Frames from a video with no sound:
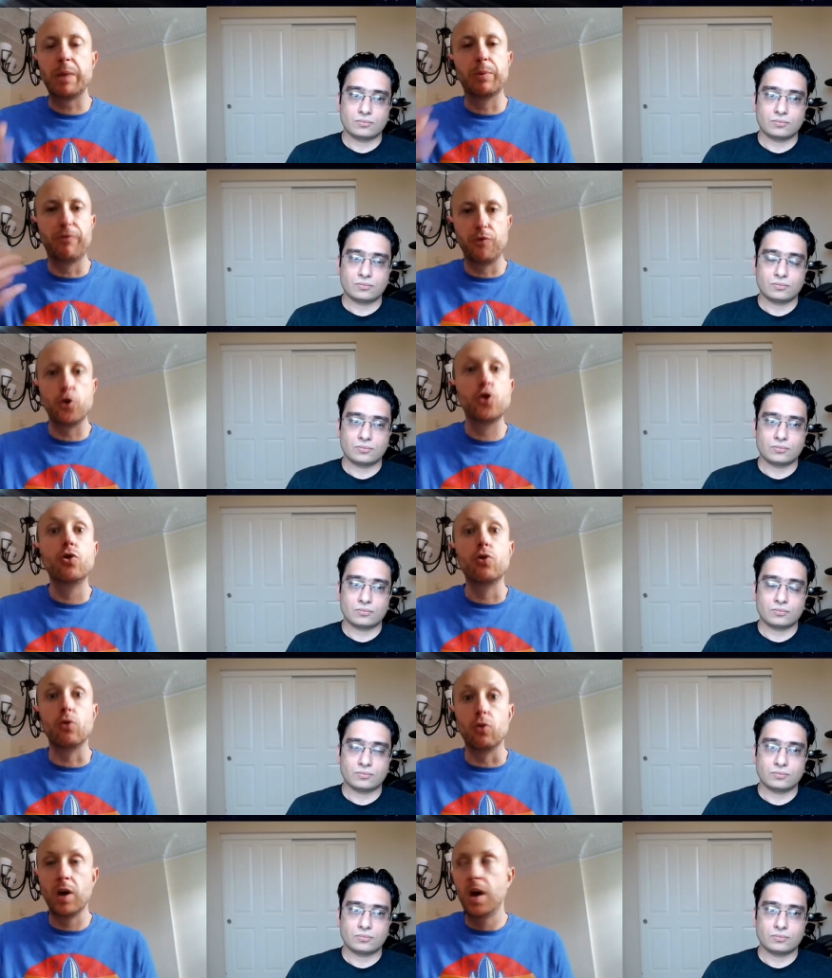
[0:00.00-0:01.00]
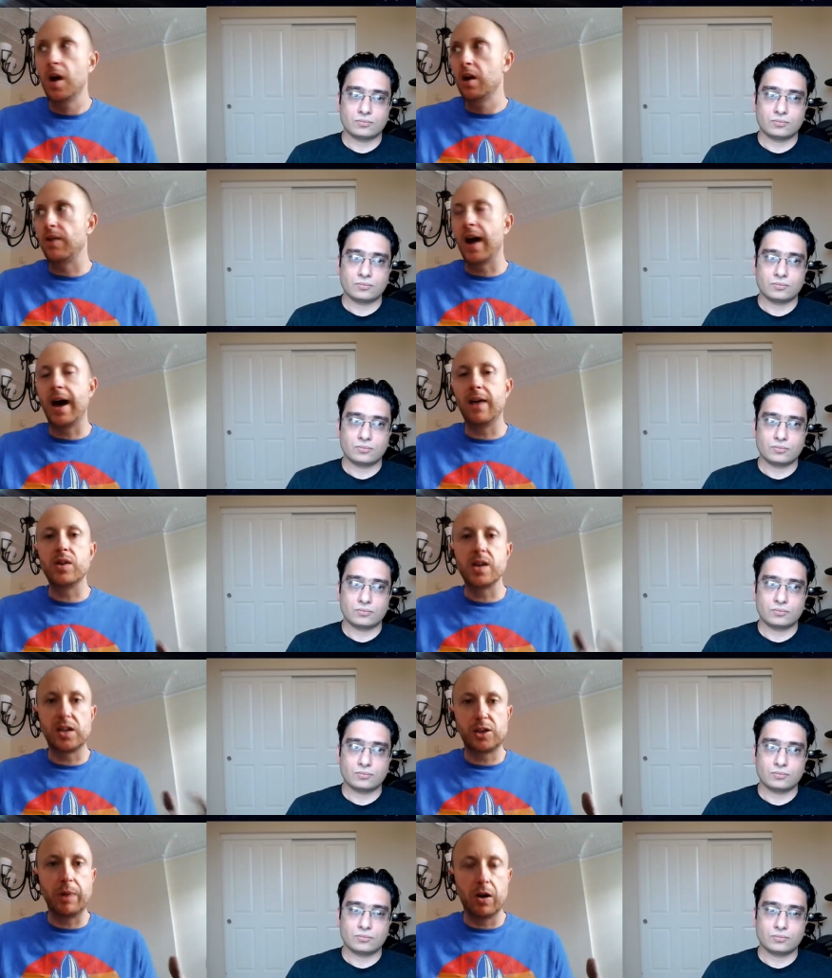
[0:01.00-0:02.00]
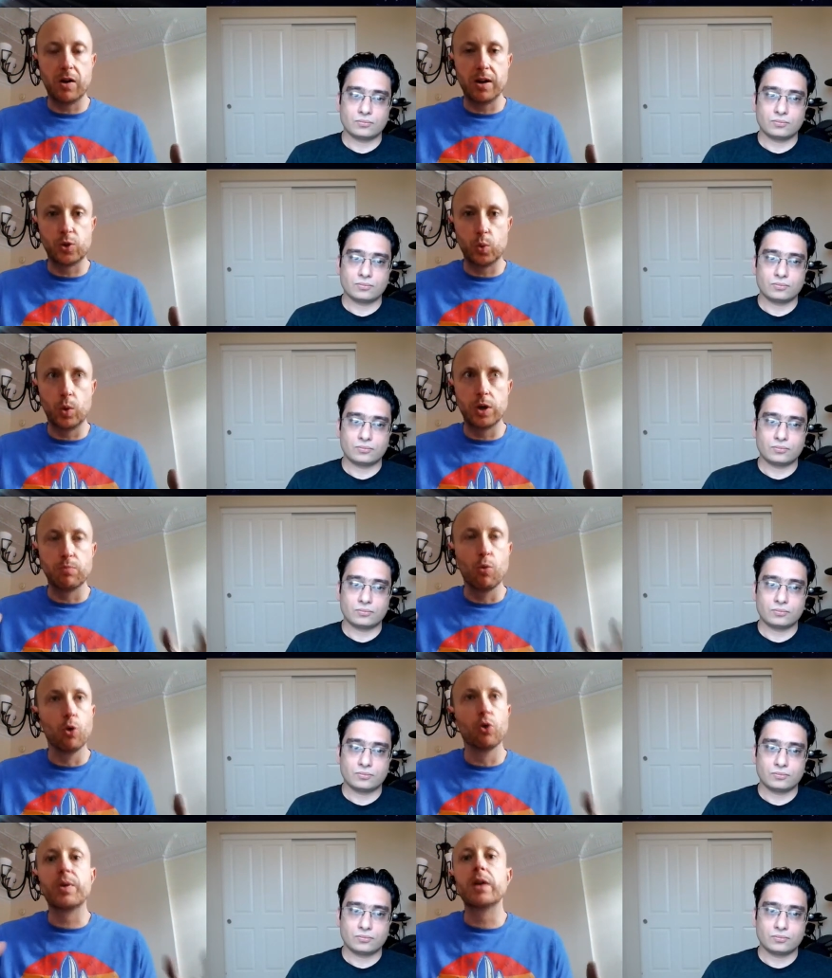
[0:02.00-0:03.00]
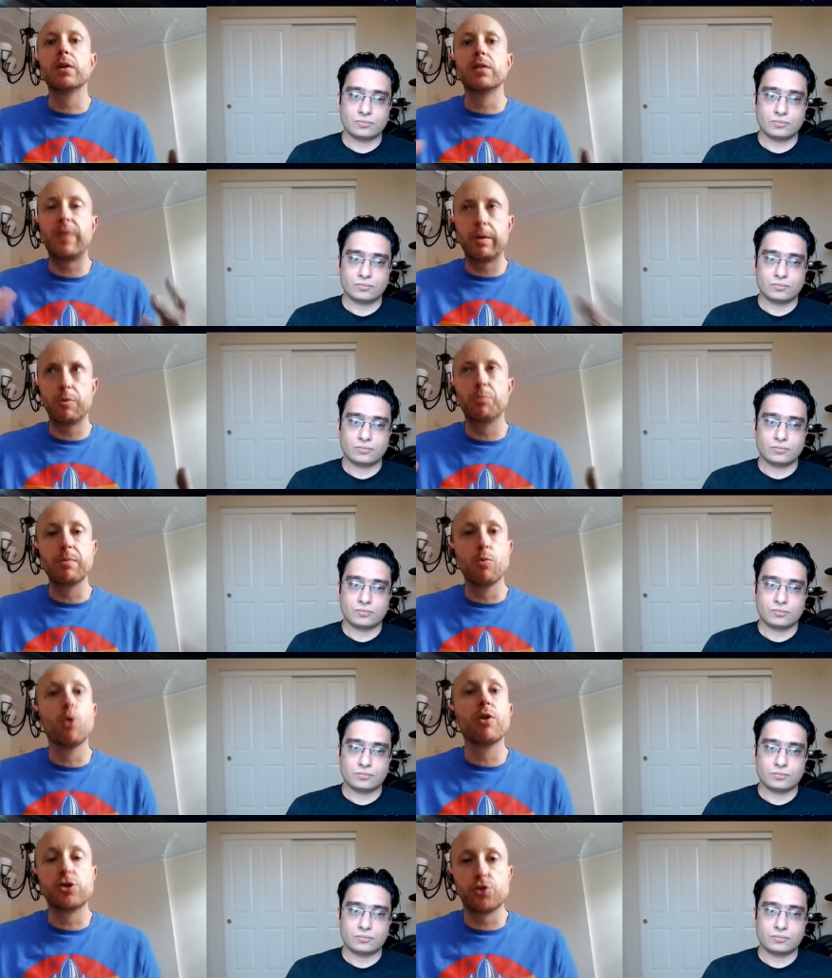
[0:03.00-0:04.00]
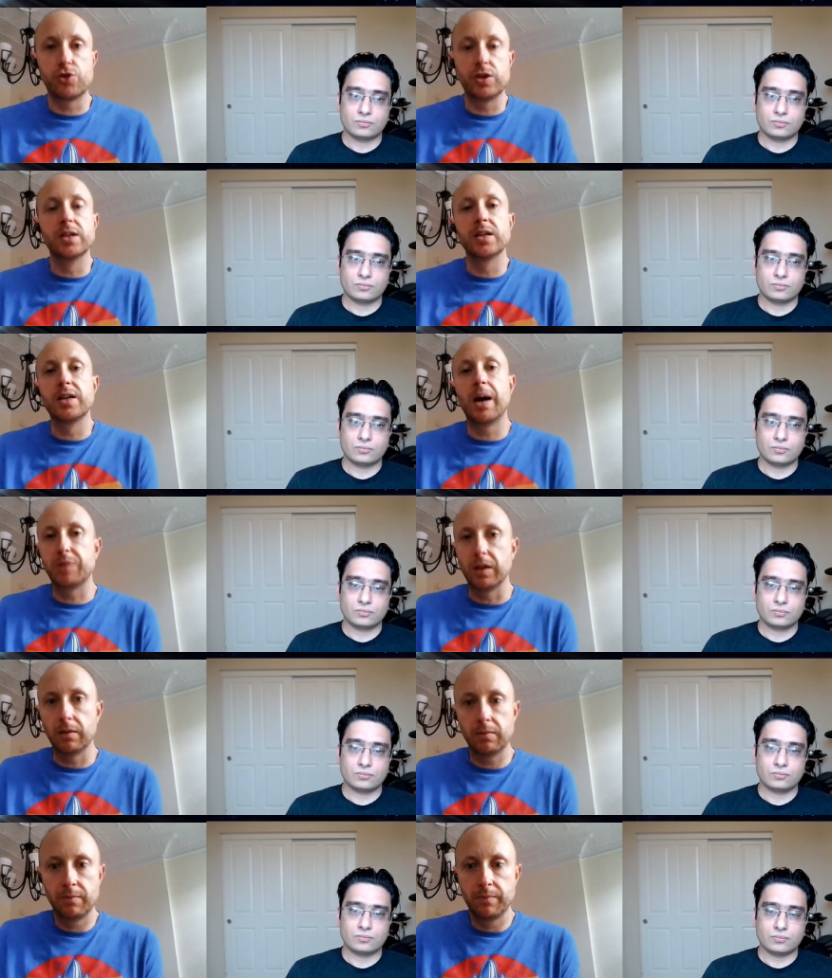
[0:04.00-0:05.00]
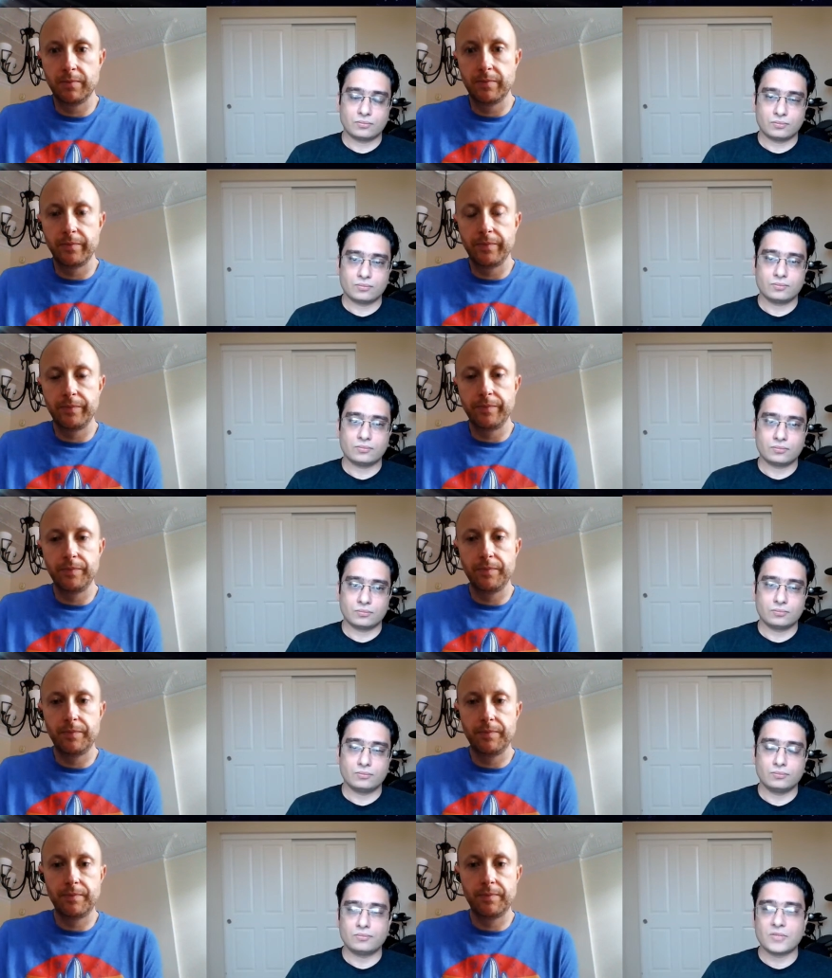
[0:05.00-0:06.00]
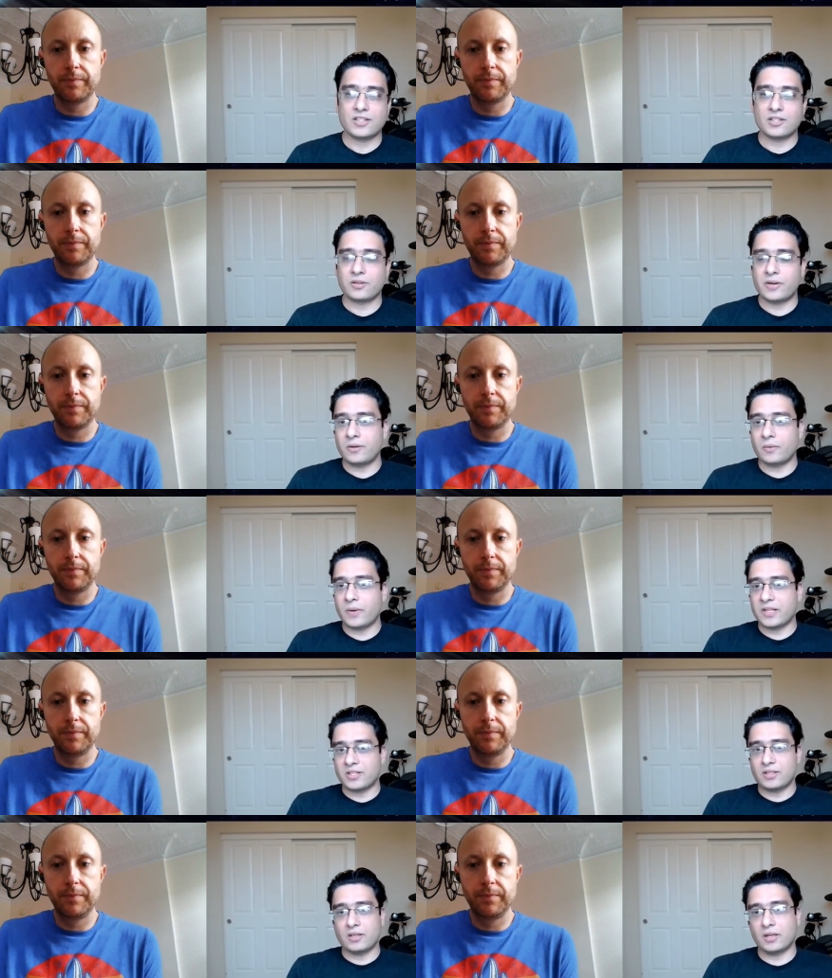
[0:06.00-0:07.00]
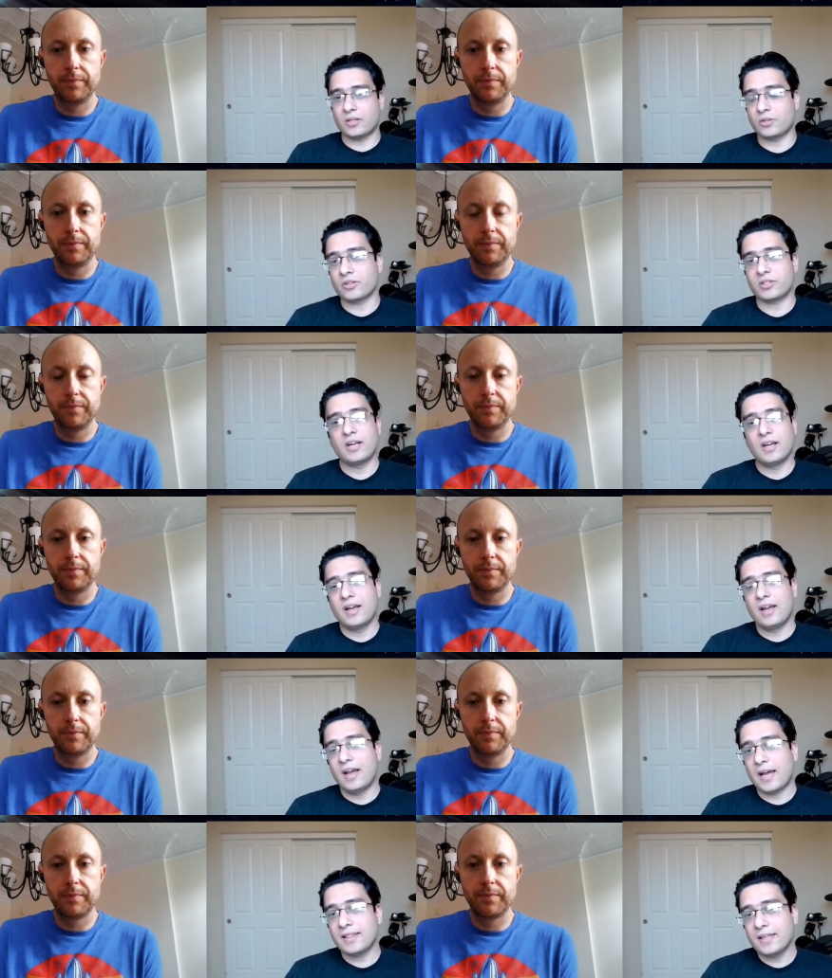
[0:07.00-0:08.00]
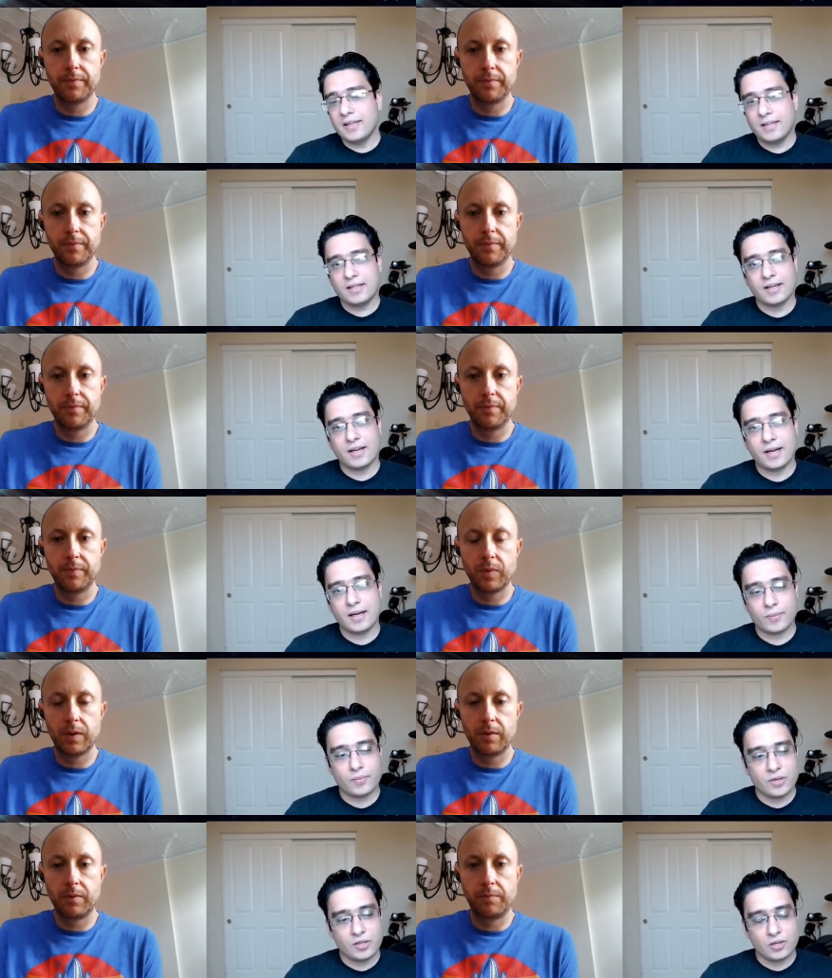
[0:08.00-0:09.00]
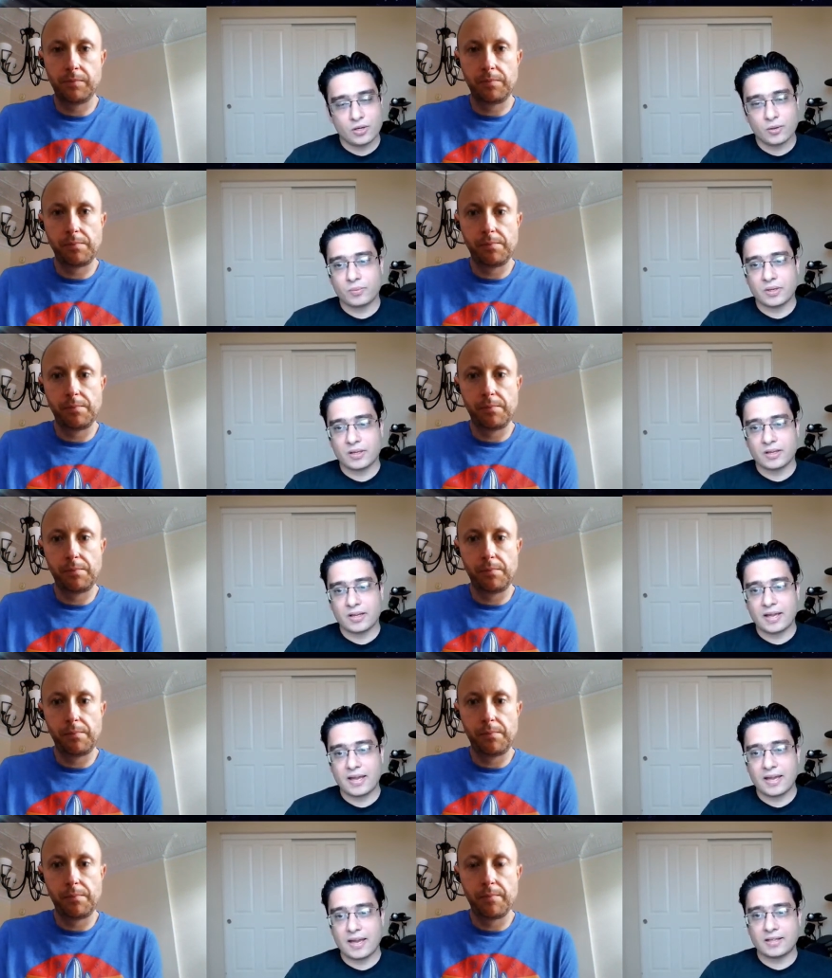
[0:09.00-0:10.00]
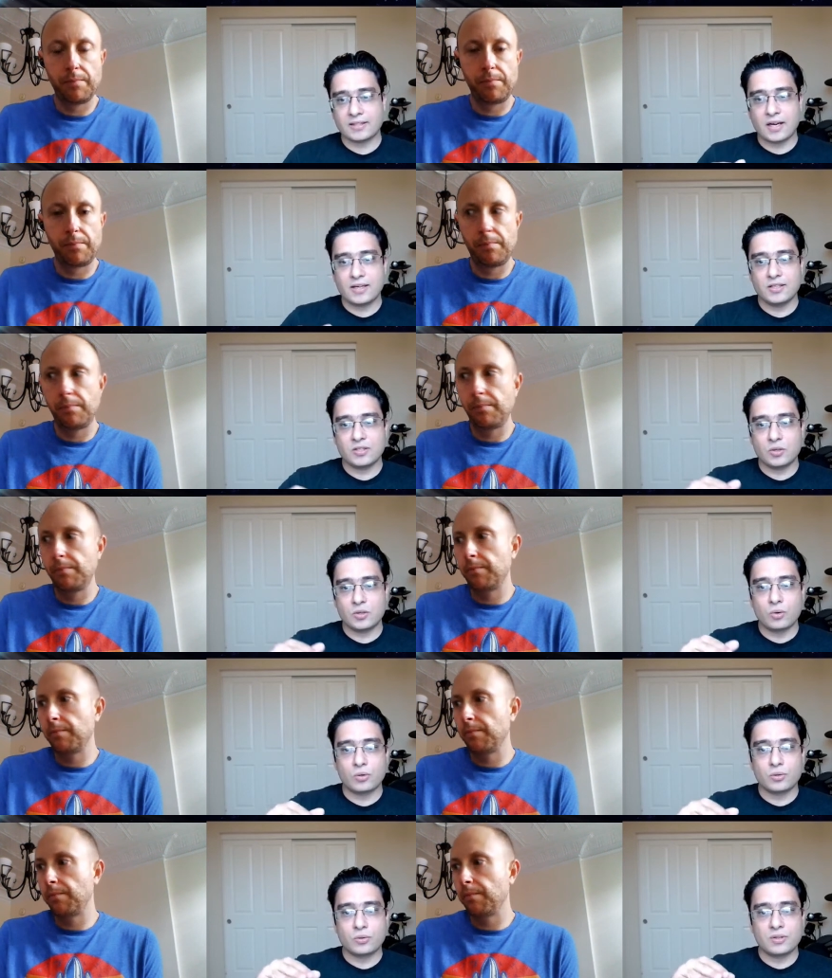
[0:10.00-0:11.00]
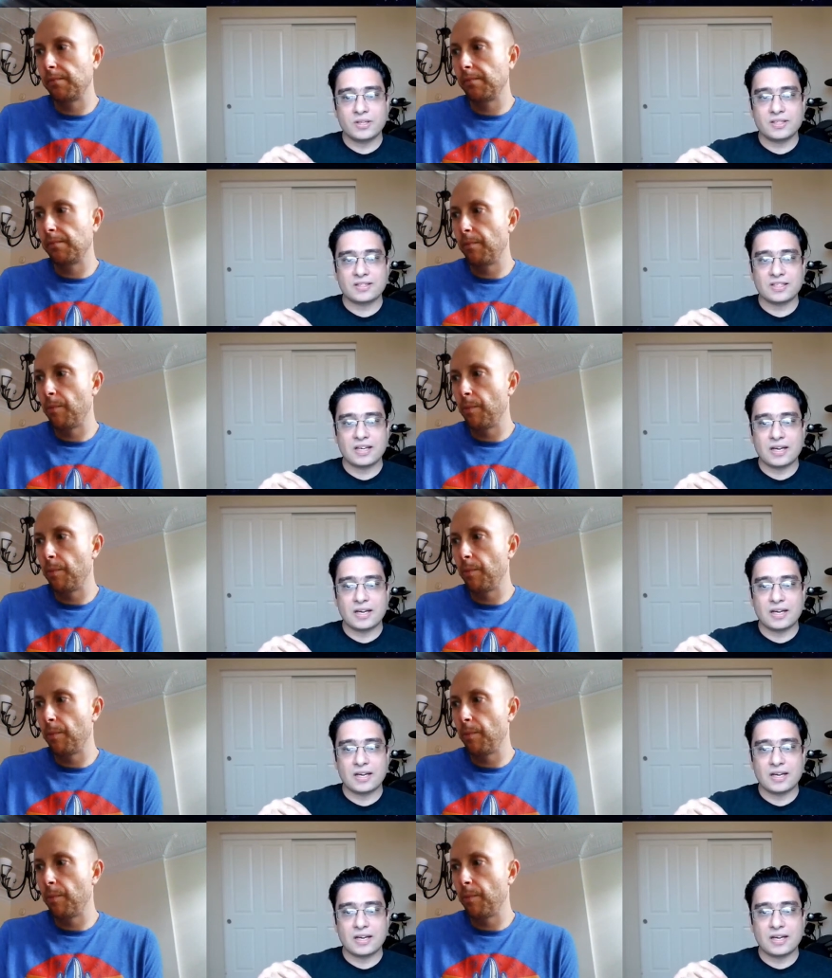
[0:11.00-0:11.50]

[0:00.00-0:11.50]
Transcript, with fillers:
Speaker 1: people knew that the experience was more real, that they would be more interested in adopting?
Speaker 2: Hmm, that's a great question, uh, Josh. I think uh, you know XR needs to go through this